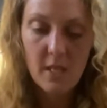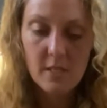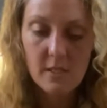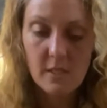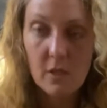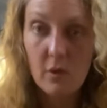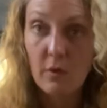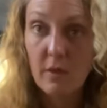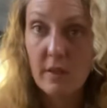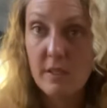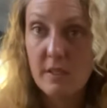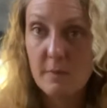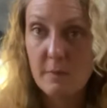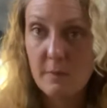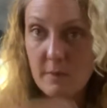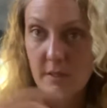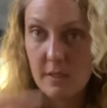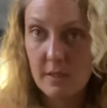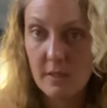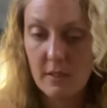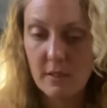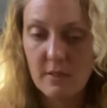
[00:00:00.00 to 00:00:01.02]
So it's
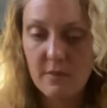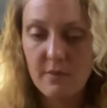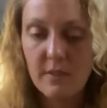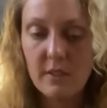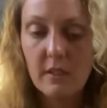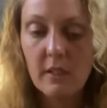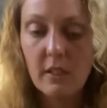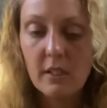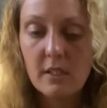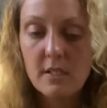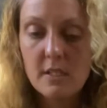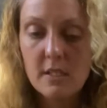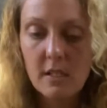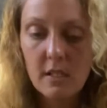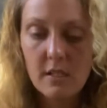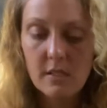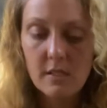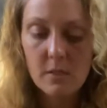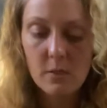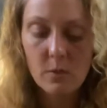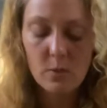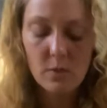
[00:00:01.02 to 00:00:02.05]
starting to feel like a
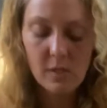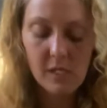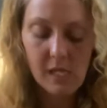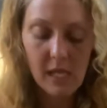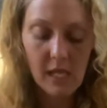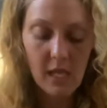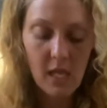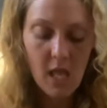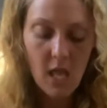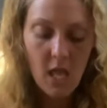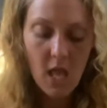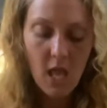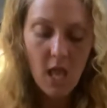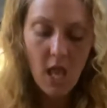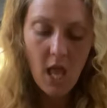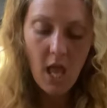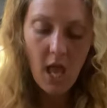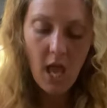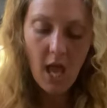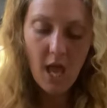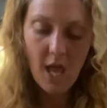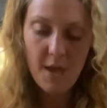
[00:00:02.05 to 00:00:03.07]
slight scolding.
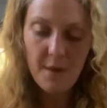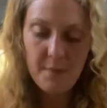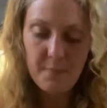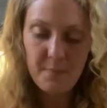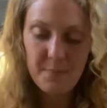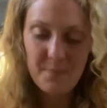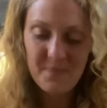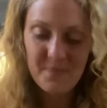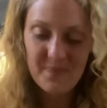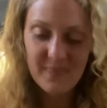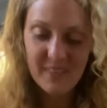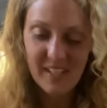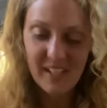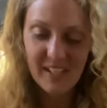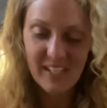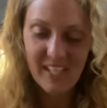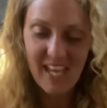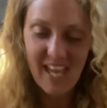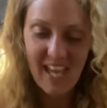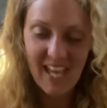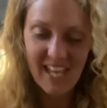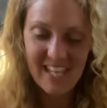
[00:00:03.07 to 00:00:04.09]

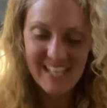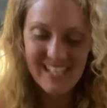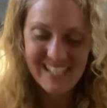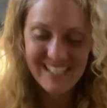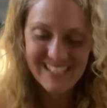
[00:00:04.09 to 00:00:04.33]
Okay.